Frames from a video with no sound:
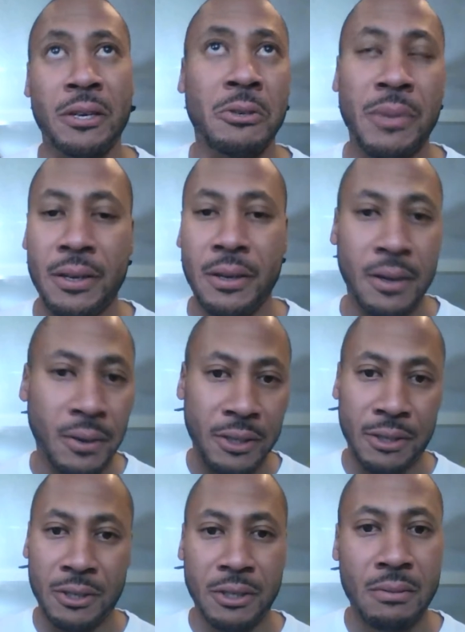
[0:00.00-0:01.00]
ratings, but, you know,
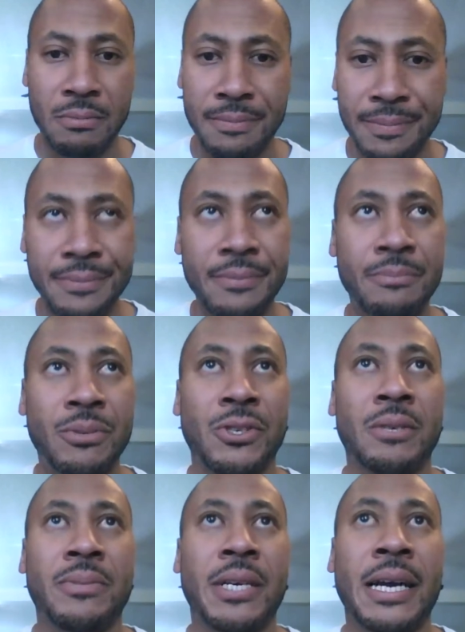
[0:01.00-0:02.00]
let's just
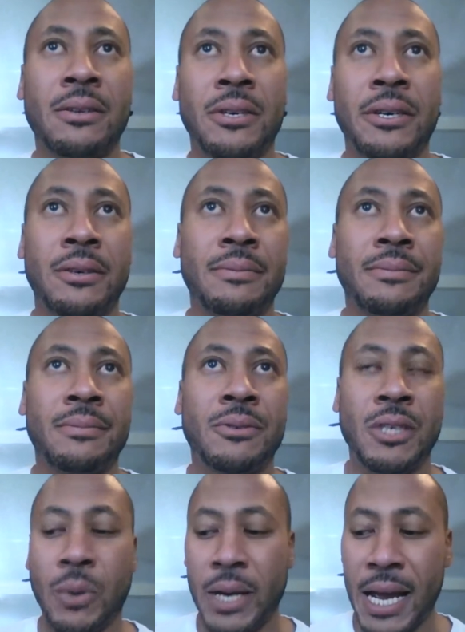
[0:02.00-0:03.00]
put something out there and
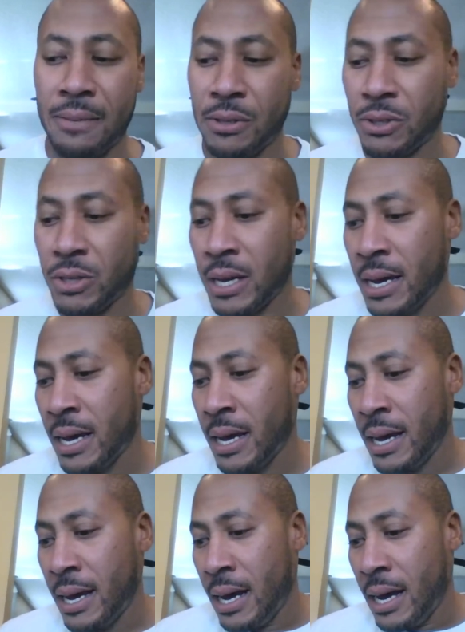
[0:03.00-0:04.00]
see what happens.
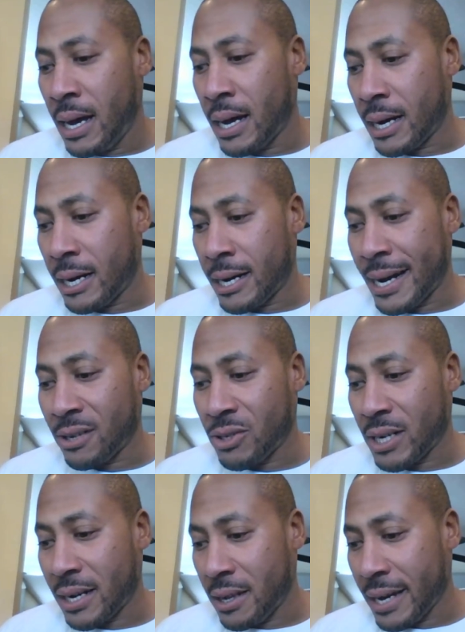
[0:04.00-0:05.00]

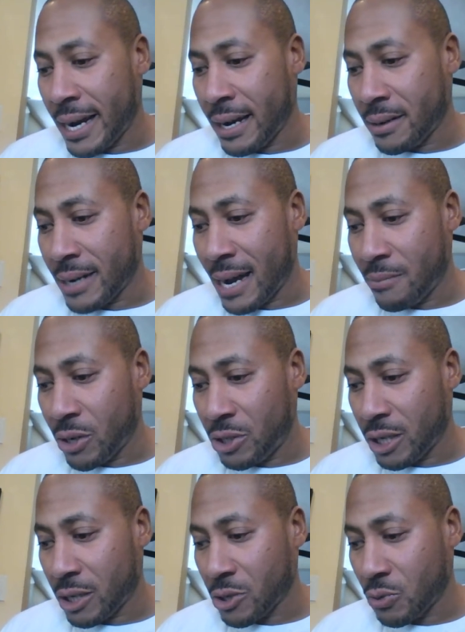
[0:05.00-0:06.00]
Outside of that, not
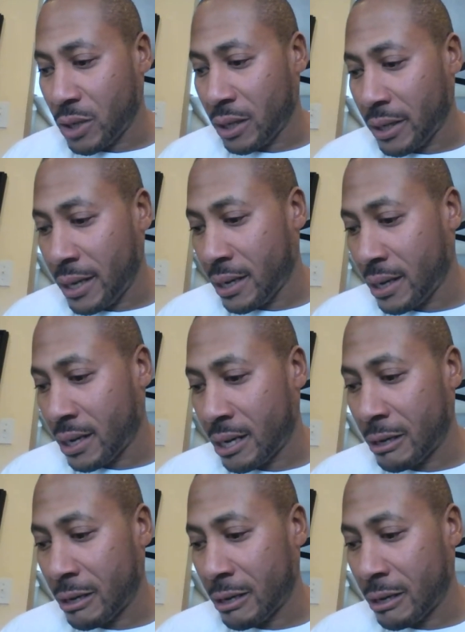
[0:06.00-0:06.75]
much else really.